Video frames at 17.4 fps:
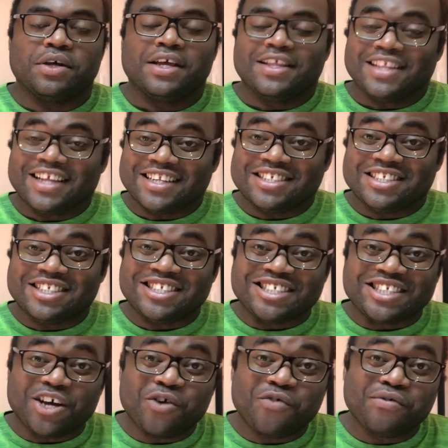That
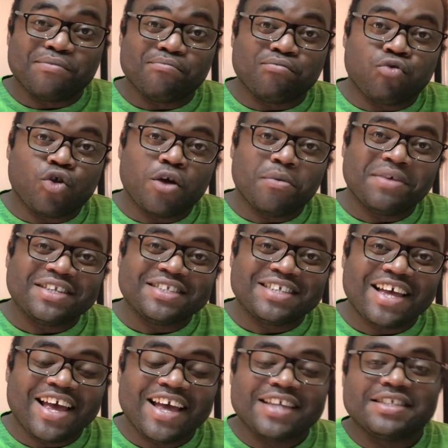self-employment
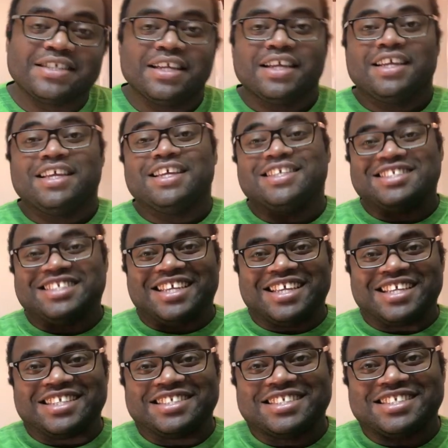tax is
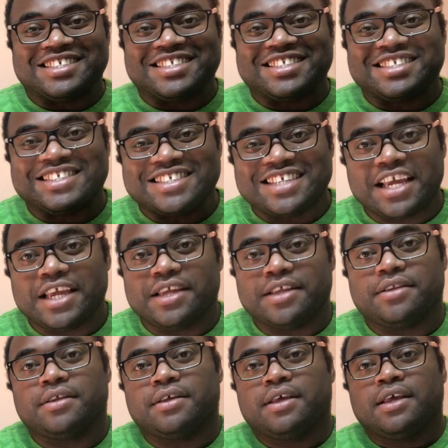insane.
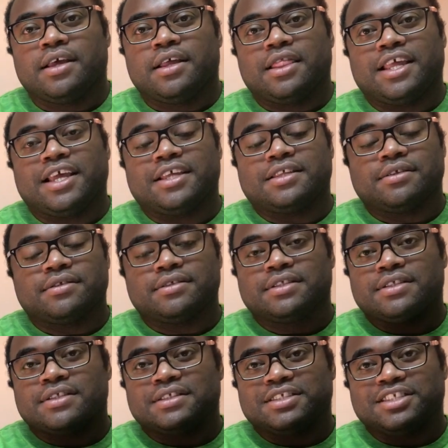Like
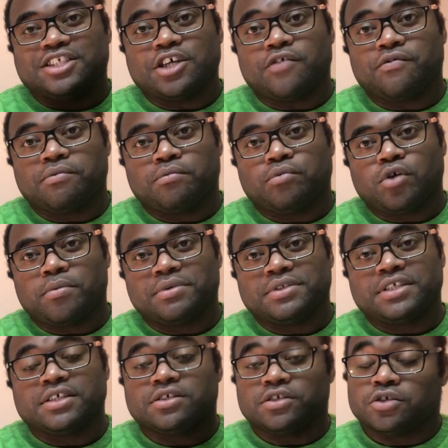self-employment
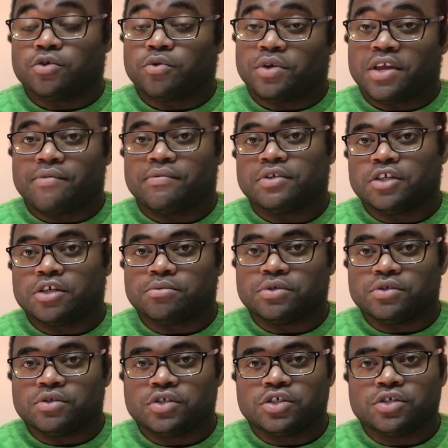tax, when you have a
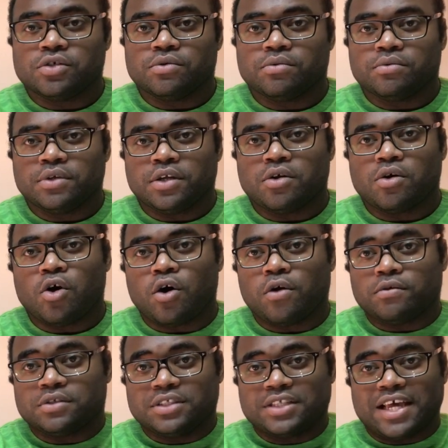W-2, all
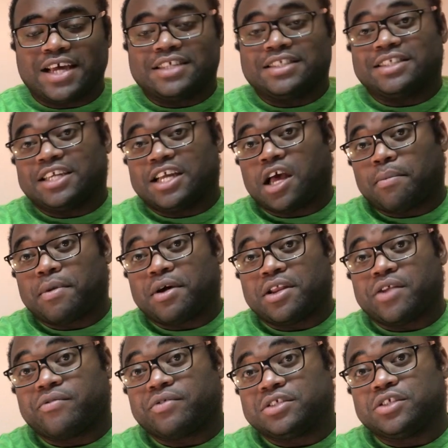those taxes that come out
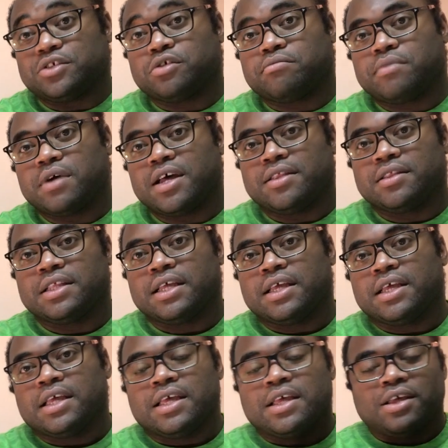single month,
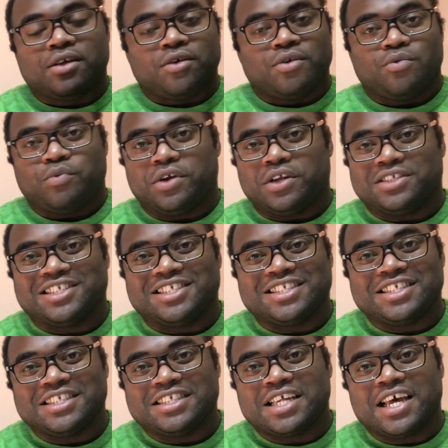when you're
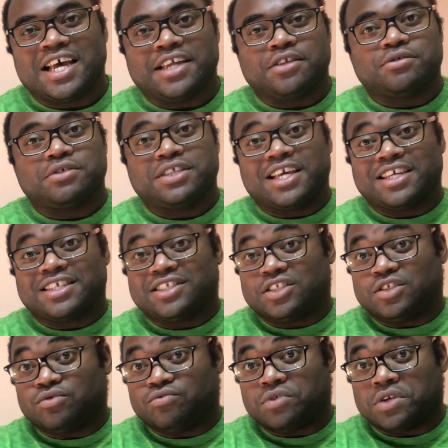1099, those taxes
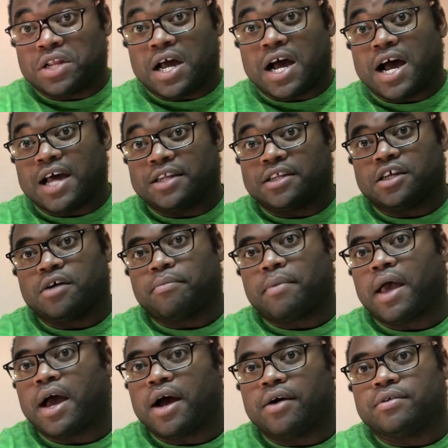do not come
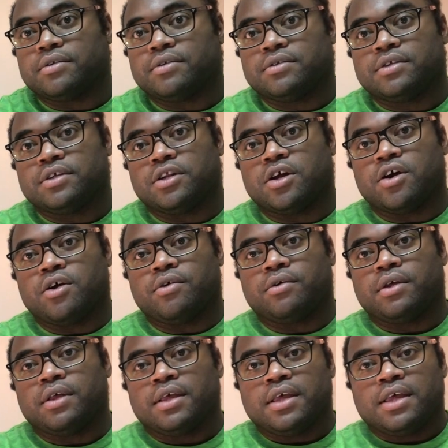out.
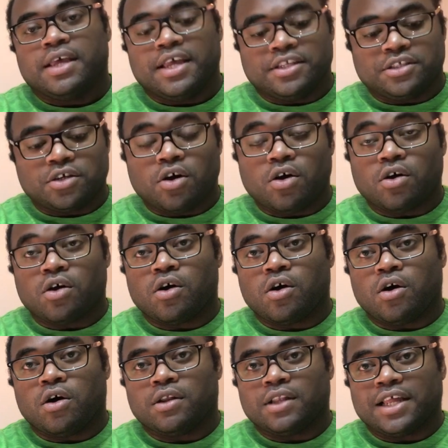It's all
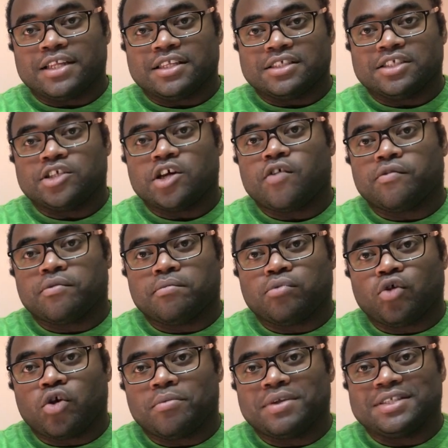called like the
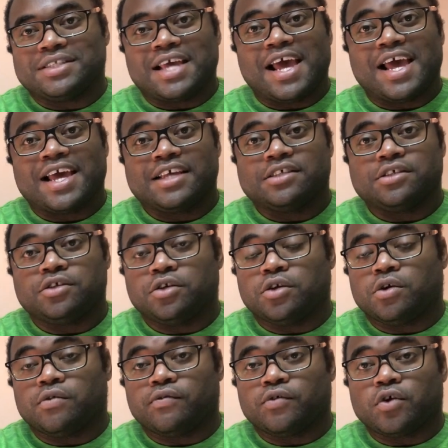self-employment tax,
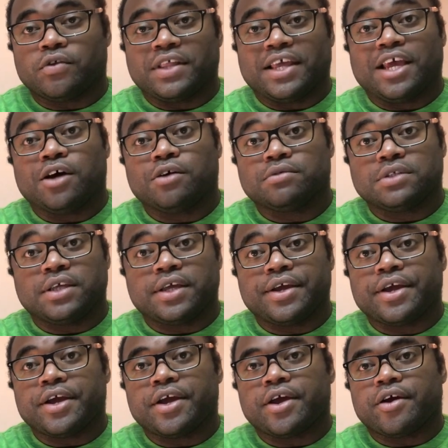for all the health
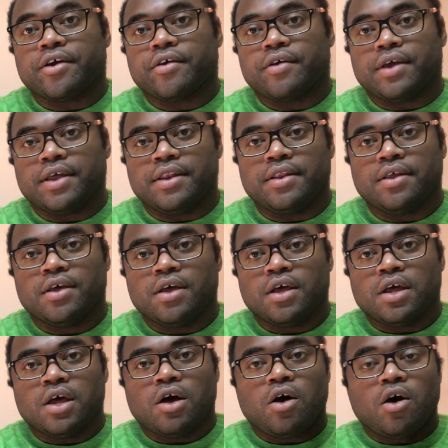care and
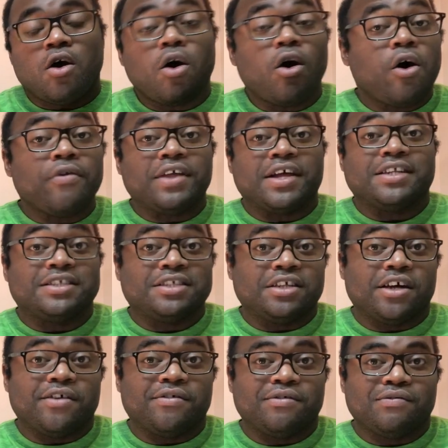all that
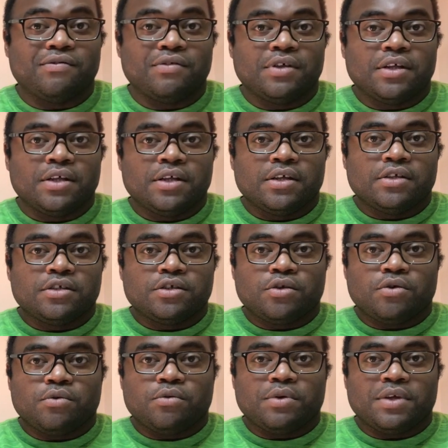stuff.
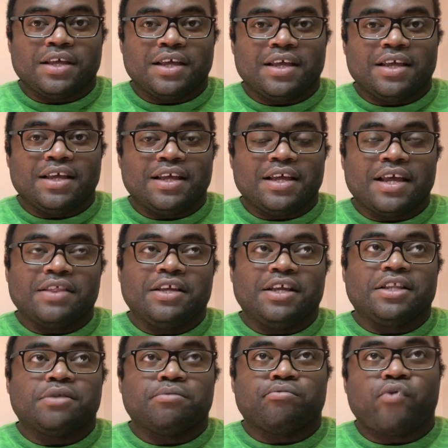So I think
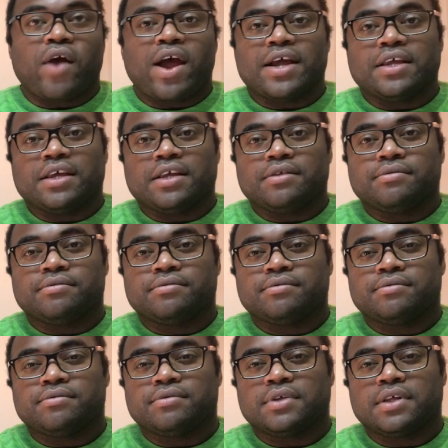in the bracket,
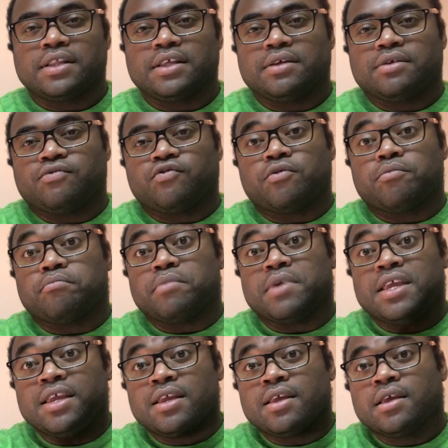for
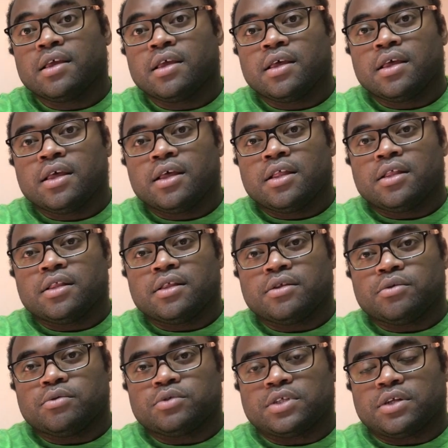me, I
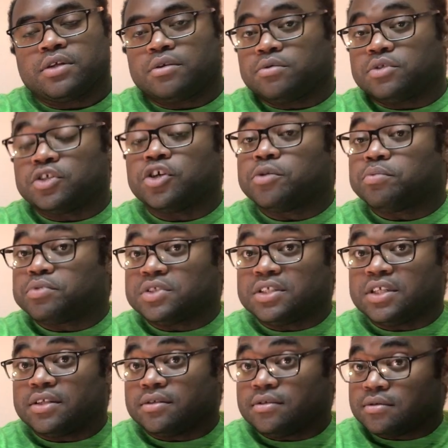think it was like 30%.